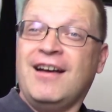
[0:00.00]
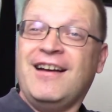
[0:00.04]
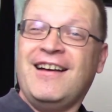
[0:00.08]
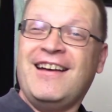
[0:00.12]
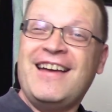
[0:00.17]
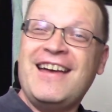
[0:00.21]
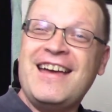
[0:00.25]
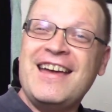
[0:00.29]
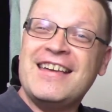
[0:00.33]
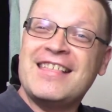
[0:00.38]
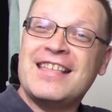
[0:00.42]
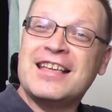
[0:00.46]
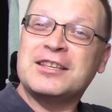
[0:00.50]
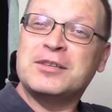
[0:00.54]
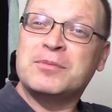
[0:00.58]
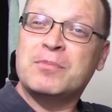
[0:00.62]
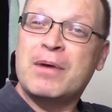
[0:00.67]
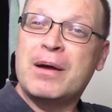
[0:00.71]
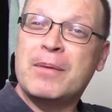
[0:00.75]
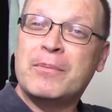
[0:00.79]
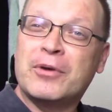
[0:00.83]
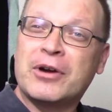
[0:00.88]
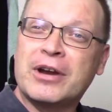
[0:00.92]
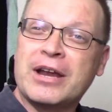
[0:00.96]
hey, that's
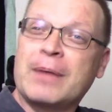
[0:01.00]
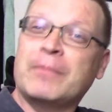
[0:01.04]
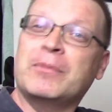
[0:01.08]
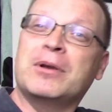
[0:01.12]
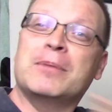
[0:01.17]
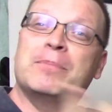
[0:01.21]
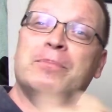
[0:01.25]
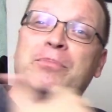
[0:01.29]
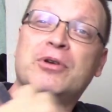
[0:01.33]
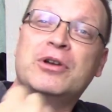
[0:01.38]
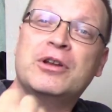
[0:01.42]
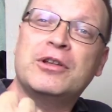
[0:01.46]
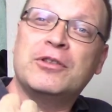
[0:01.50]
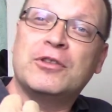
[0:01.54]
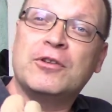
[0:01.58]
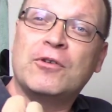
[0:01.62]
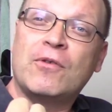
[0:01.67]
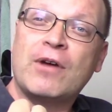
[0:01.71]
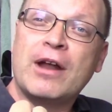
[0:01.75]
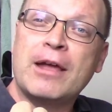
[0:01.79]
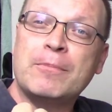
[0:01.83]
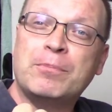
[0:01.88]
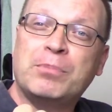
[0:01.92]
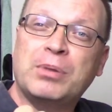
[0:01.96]
memory, I'm gonna put it in the
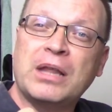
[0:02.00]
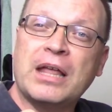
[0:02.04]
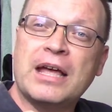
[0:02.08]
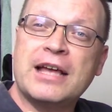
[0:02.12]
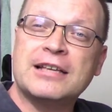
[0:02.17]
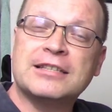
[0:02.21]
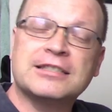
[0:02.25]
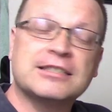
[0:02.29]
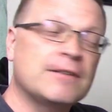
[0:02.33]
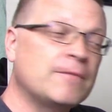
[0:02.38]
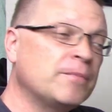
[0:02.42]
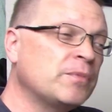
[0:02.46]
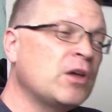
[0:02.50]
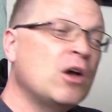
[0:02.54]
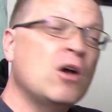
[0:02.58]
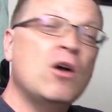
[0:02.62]
right place.